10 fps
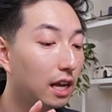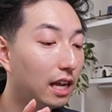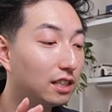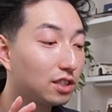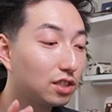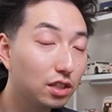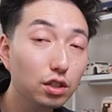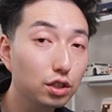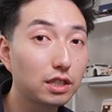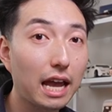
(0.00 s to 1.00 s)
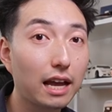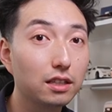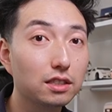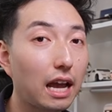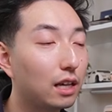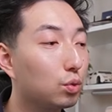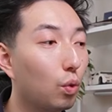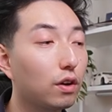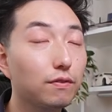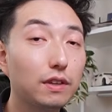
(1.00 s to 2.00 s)
it still stands as
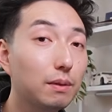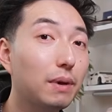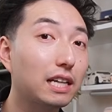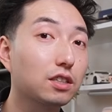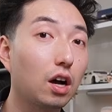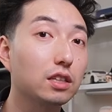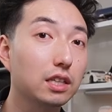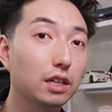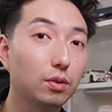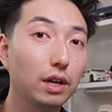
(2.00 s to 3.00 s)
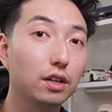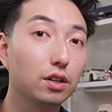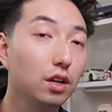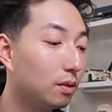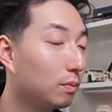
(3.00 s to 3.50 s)
one of the best content creator